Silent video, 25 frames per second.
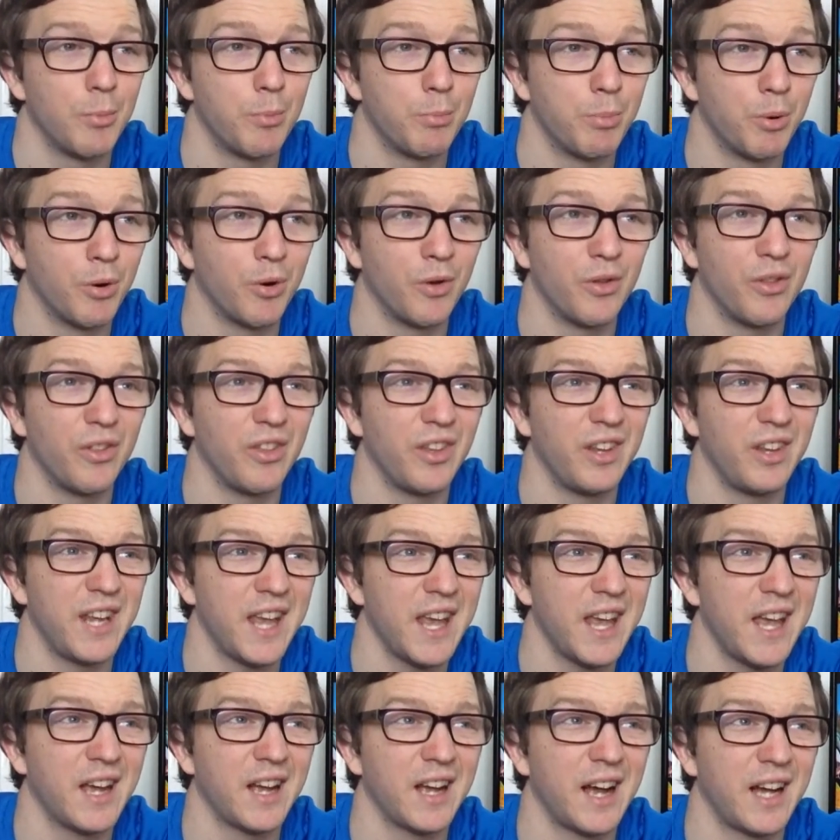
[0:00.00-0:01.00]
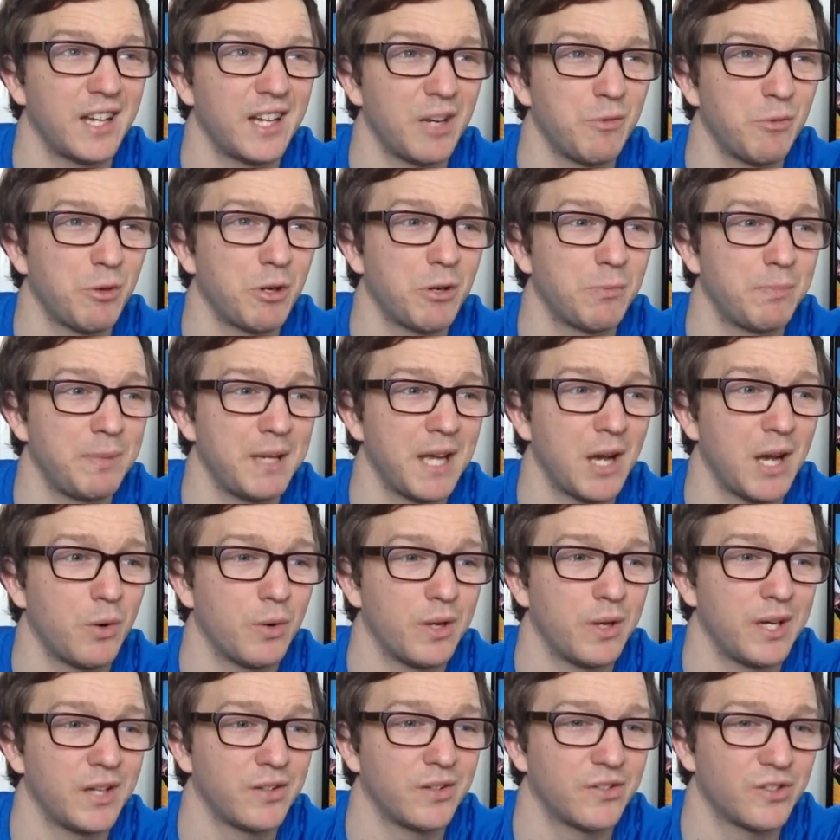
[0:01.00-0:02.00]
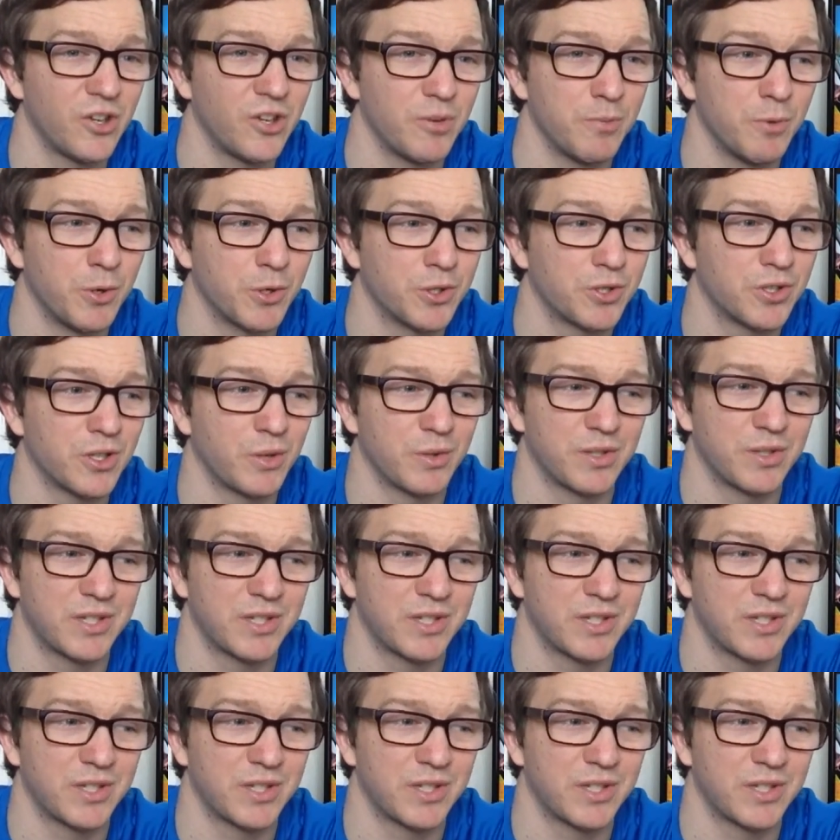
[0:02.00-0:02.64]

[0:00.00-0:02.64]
But yeah, I didn't want to be out in it too much. I